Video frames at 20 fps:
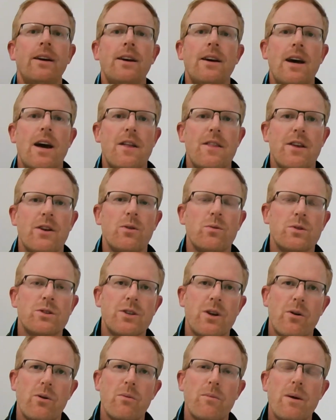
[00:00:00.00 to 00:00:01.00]
and then
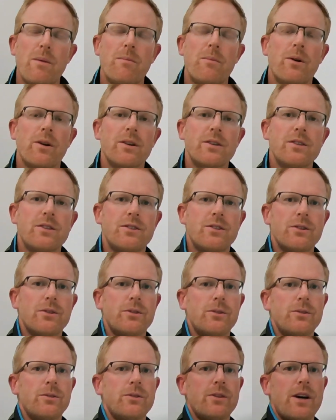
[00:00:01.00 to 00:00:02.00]
also remembering to
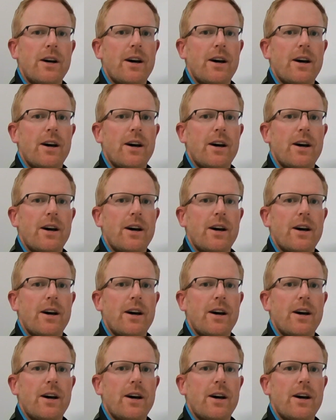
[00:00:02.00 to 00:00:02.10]
do